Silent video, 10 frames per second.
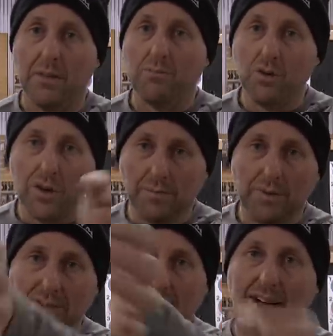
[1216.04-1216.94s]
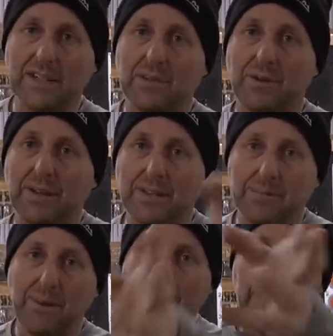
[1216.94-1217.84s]
movements start to
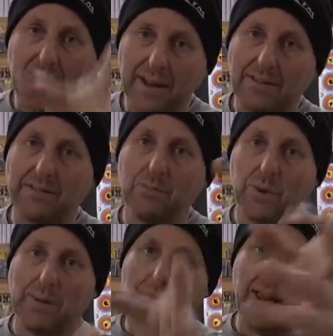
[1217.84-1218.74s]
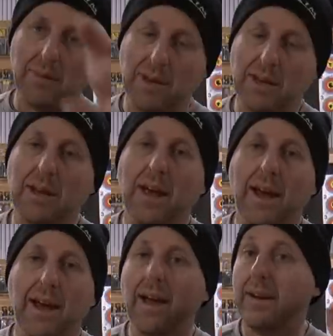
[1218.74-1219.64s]
expand when I'm aiming,
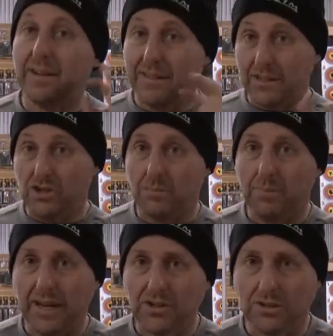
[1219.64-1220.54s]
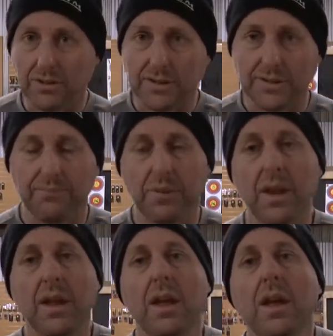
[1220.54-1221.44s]
and I tend to shoot bad shots.
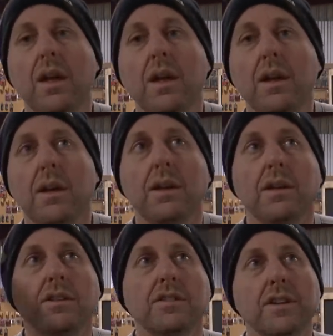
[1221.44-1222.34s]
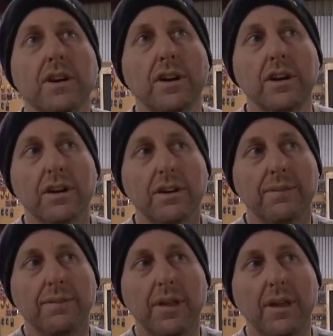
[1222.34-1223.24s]

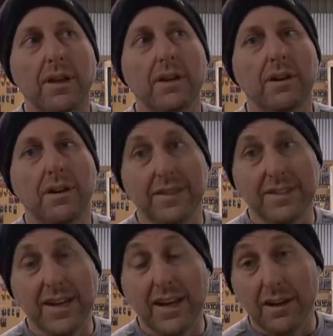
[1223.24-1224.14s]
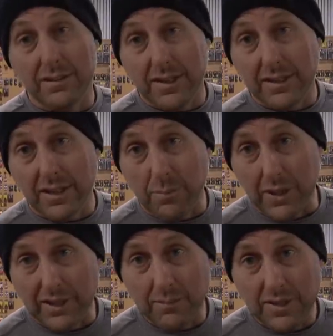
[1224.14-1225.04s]
So on the day, I didn't clip
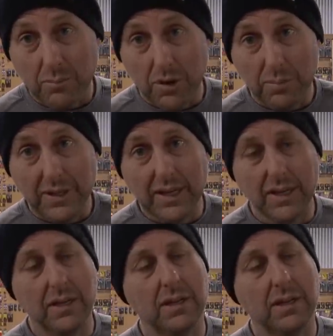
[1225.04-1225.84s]
my limbs in properly.